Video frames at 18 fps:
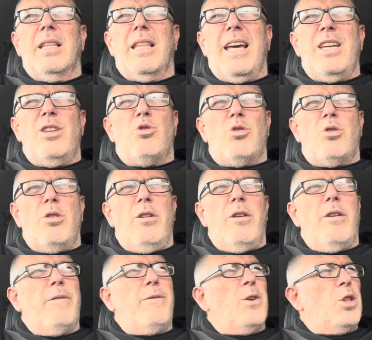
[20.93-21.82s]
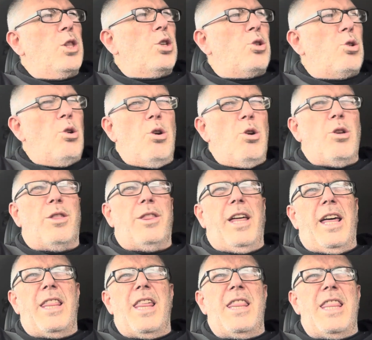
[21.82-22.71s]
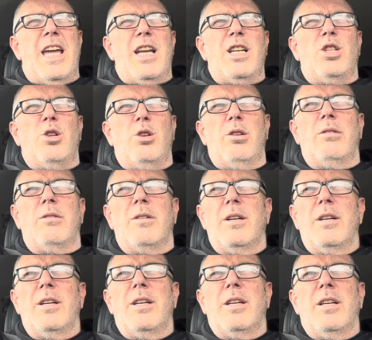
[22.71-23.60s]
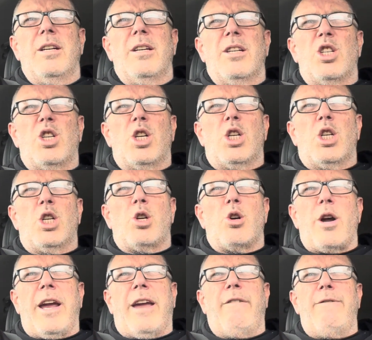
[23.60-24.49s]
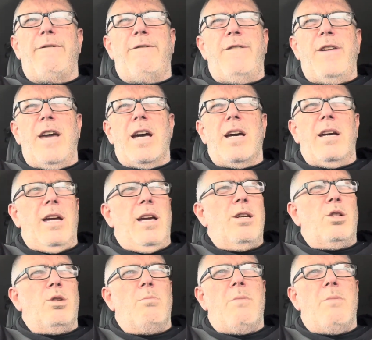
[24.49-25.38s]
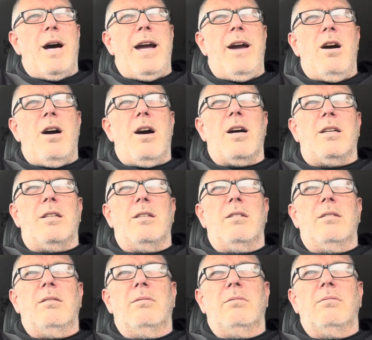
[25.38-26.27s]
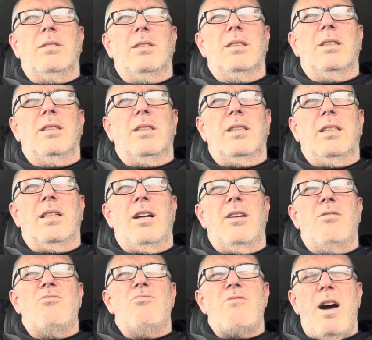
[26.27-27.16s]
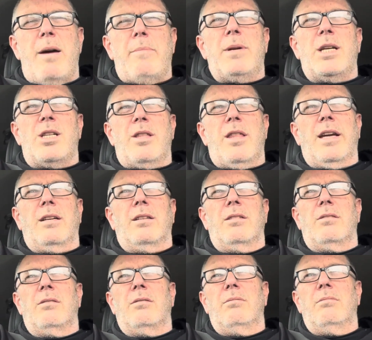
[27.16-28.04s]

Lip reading: serve on this earth other than to strike fear into my heart. Rubbish things.